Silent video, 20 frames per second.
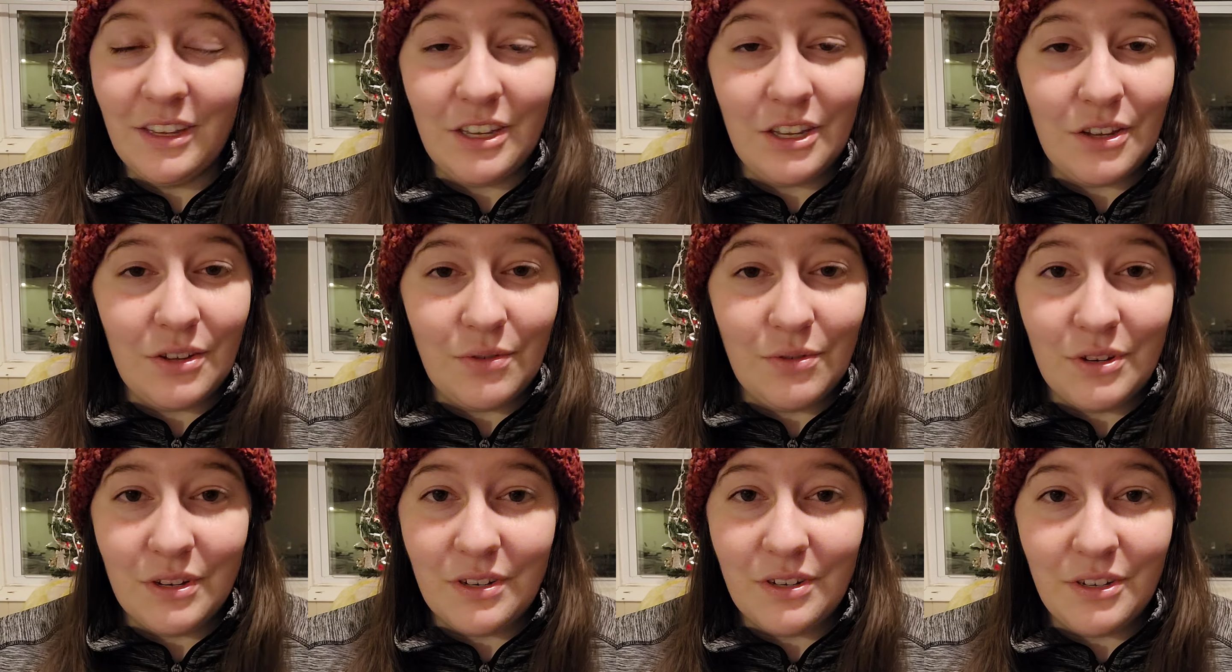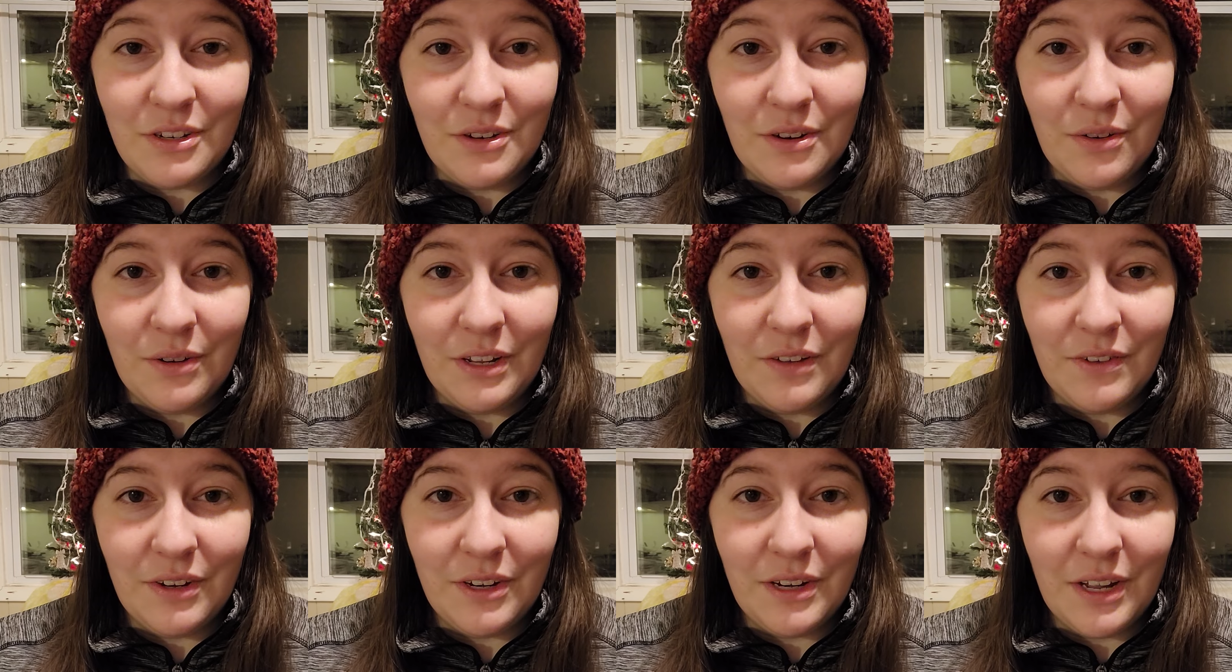you just you don't
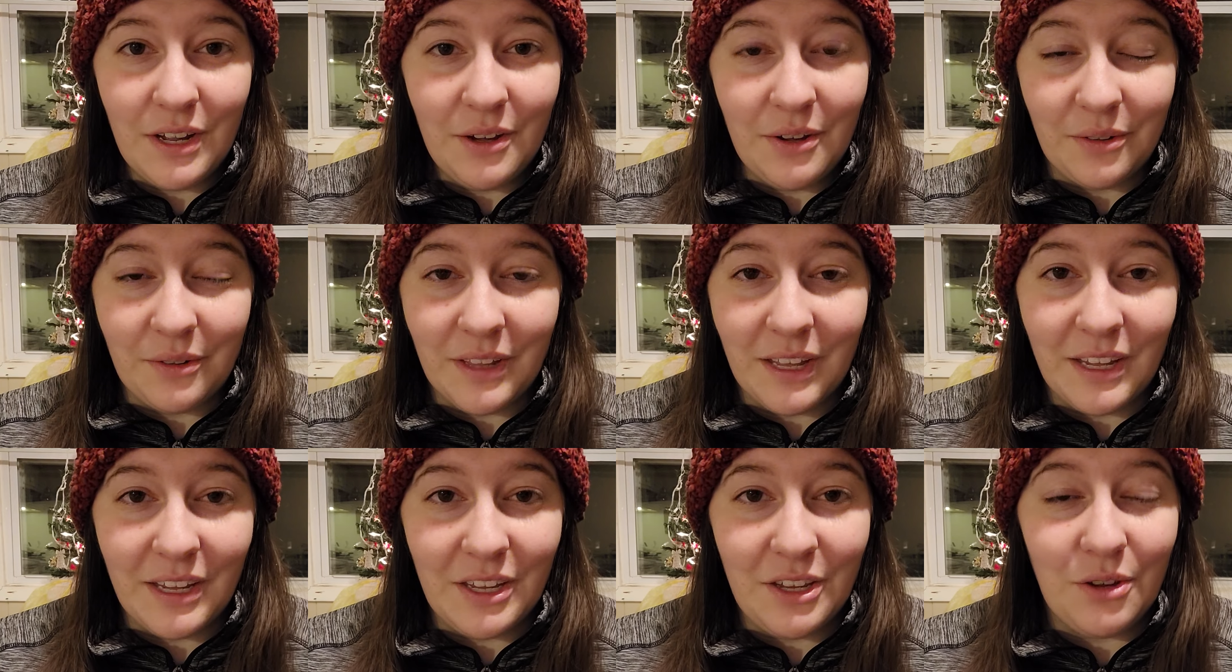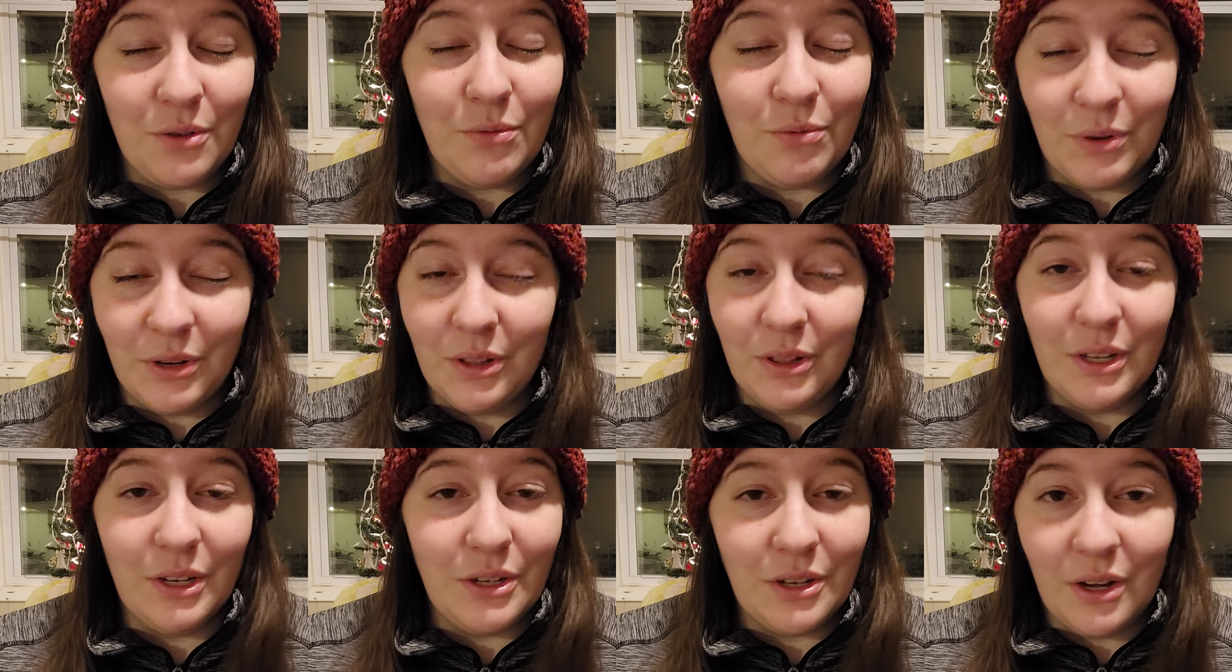even know like you
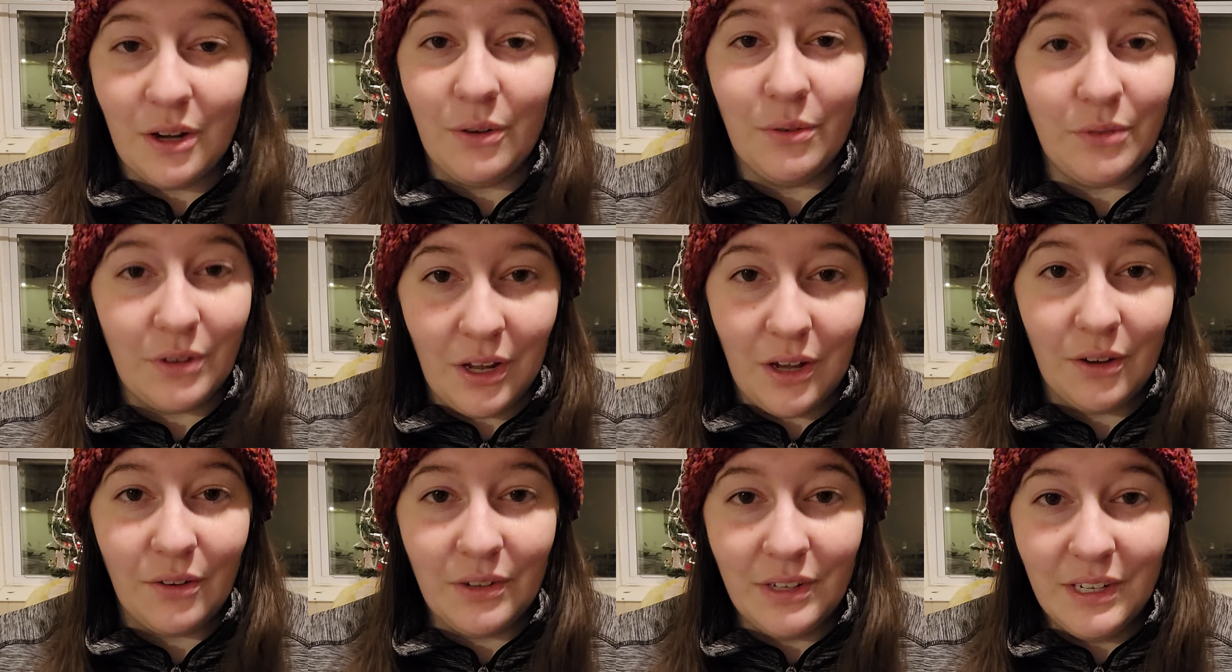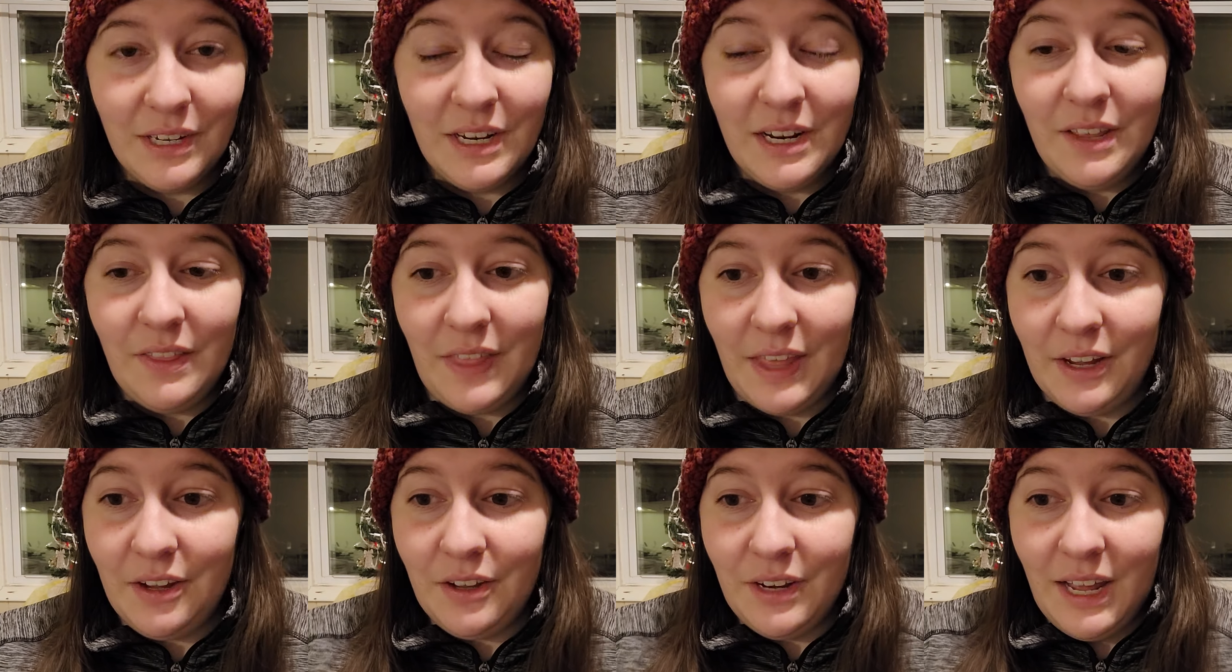really don't know
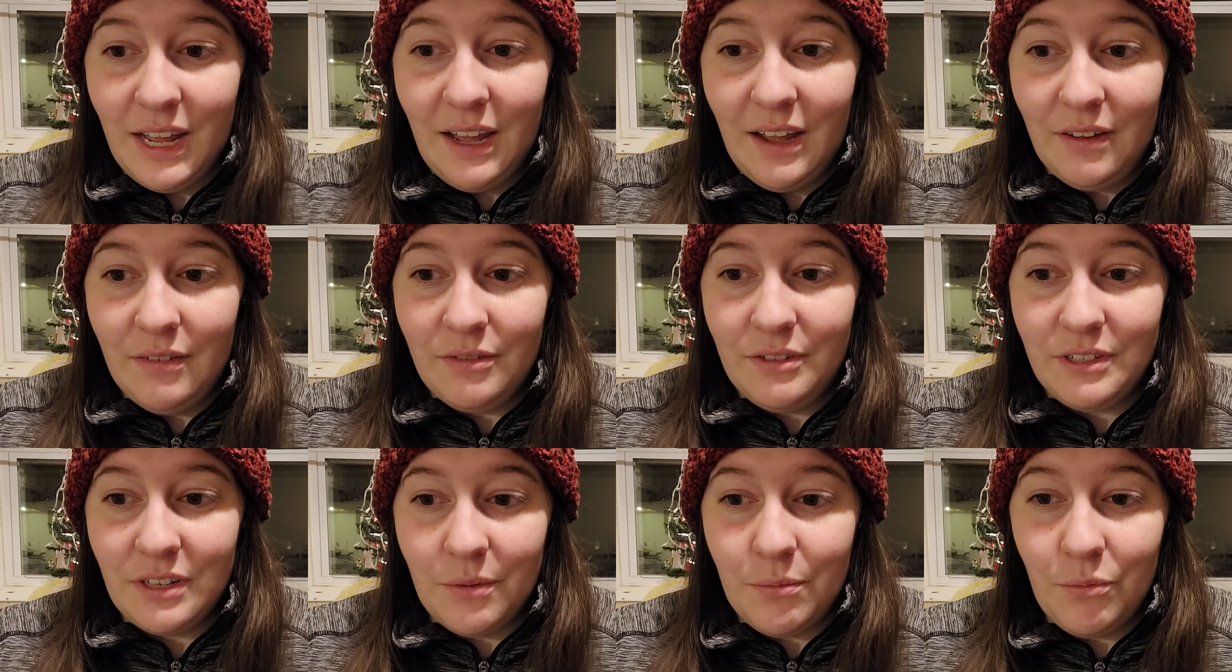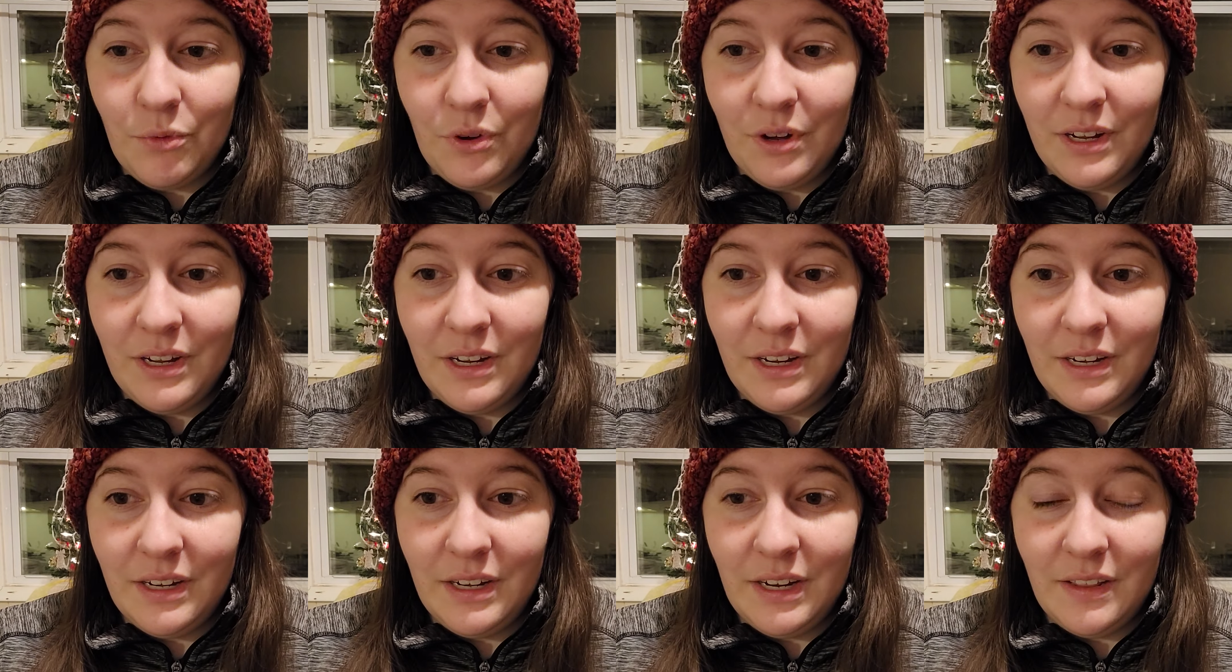they could have
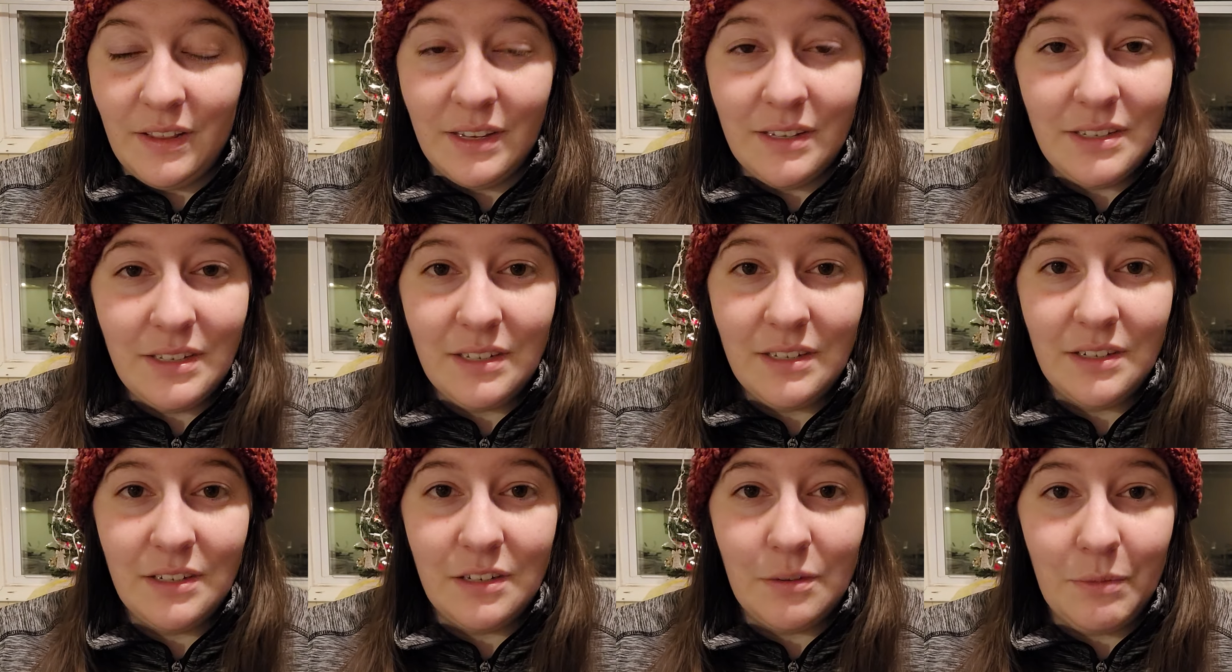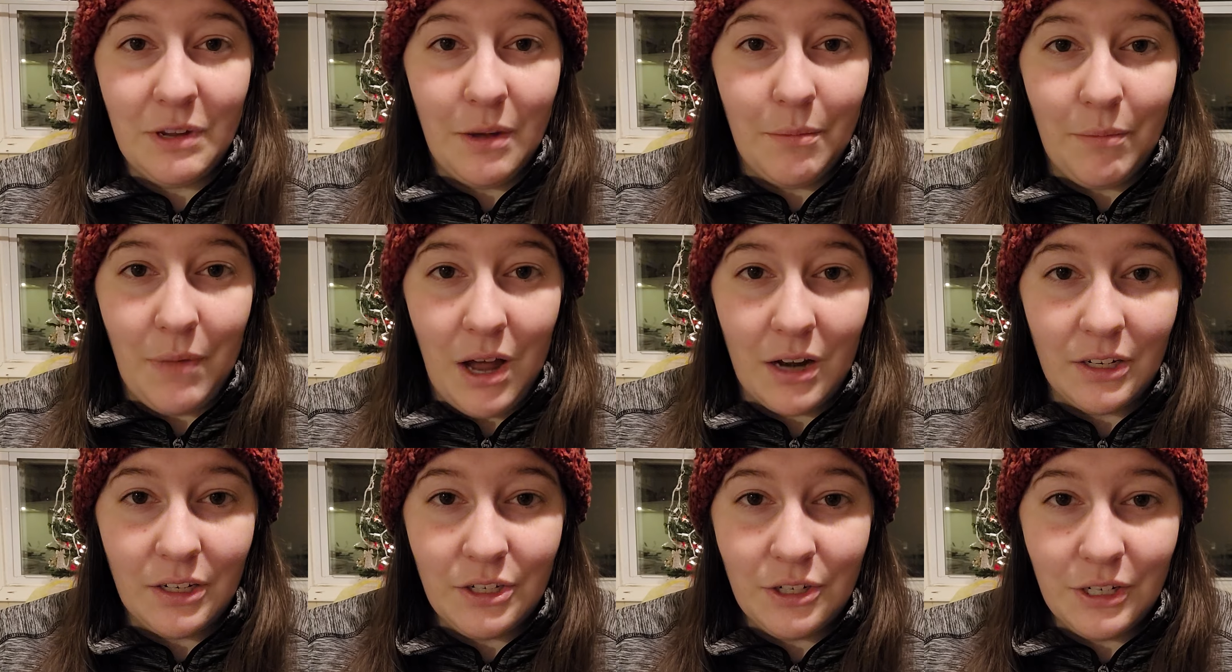someone and this isn't to be a
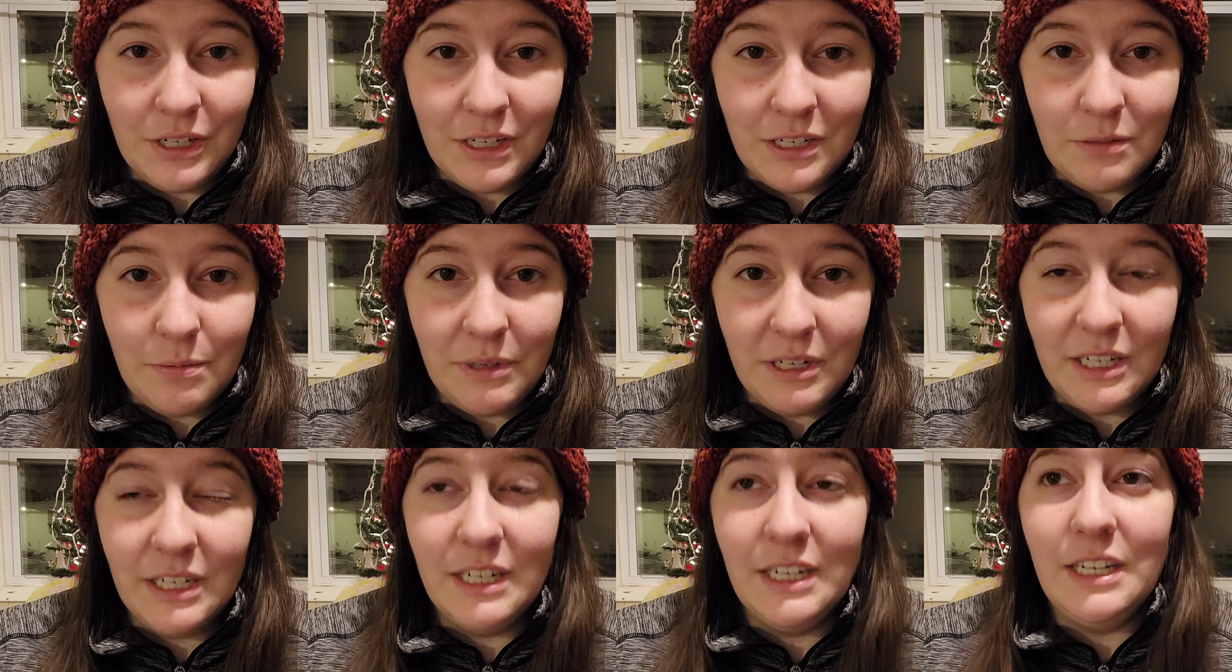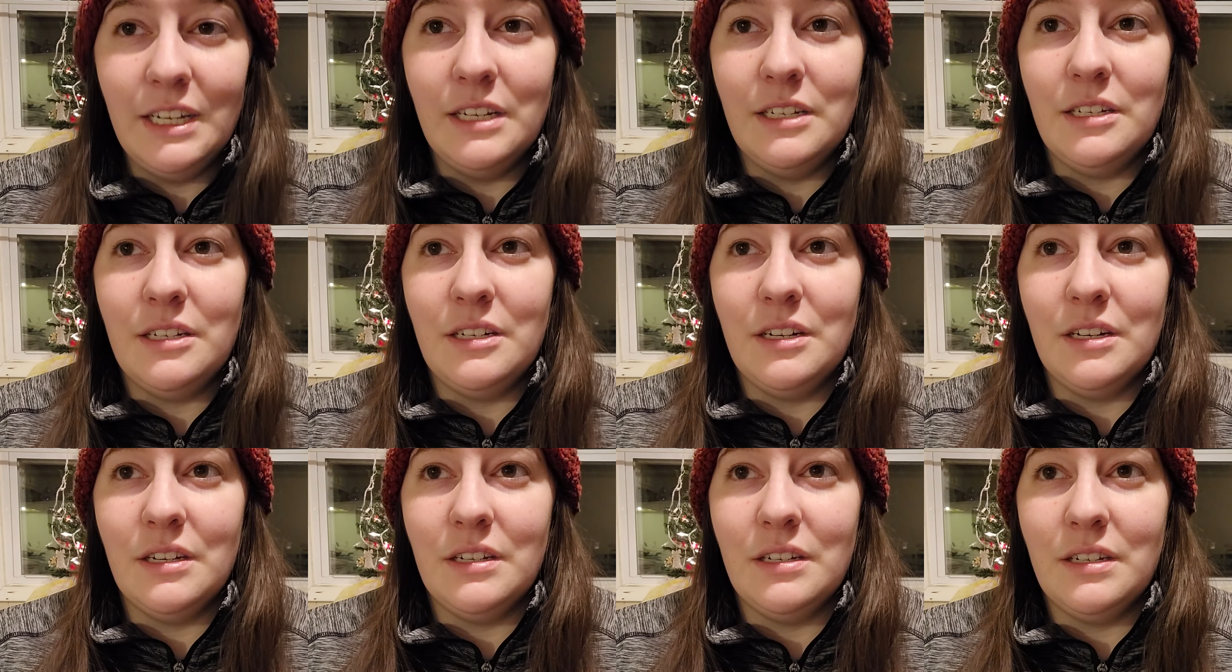monitoring spirit it's
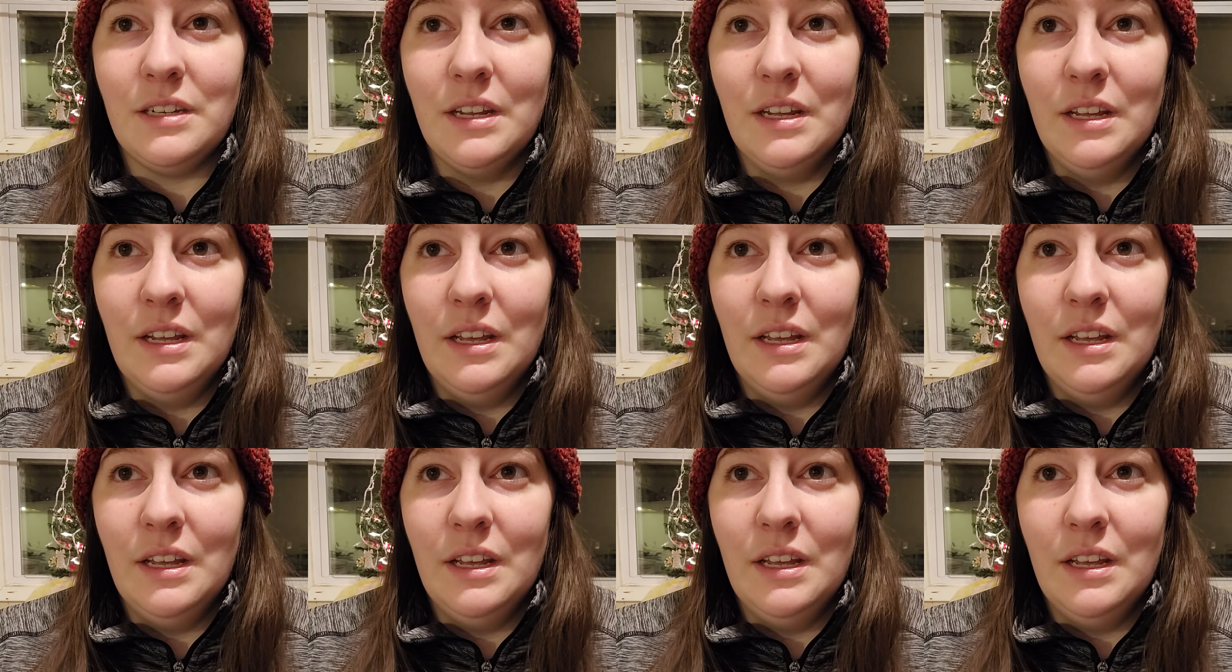just